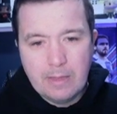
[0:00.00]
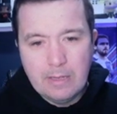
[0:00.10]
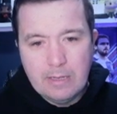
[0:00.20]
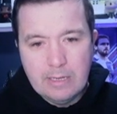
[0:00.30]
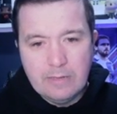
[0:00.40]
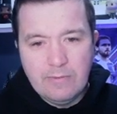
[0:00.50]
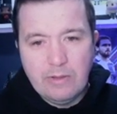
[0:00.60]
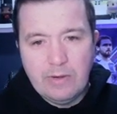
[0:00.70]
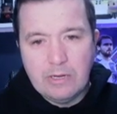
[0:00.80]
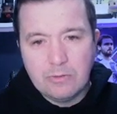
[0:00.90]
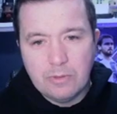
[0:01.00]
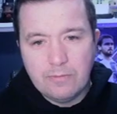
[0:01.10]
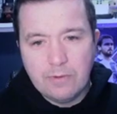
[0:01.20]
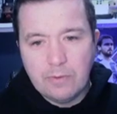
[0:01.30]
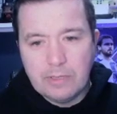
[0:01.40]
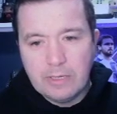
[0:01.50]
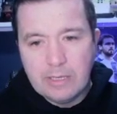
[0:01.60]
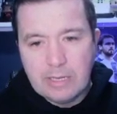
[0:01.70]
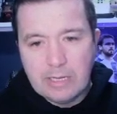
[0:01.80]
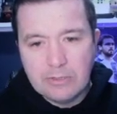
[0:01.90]
Here's Villarinos with a throw-in.
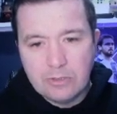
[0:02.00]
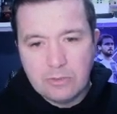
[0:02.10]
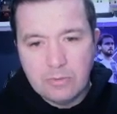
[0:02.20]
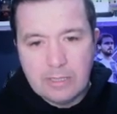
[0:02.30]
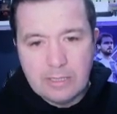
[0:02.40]
Gets knocked away.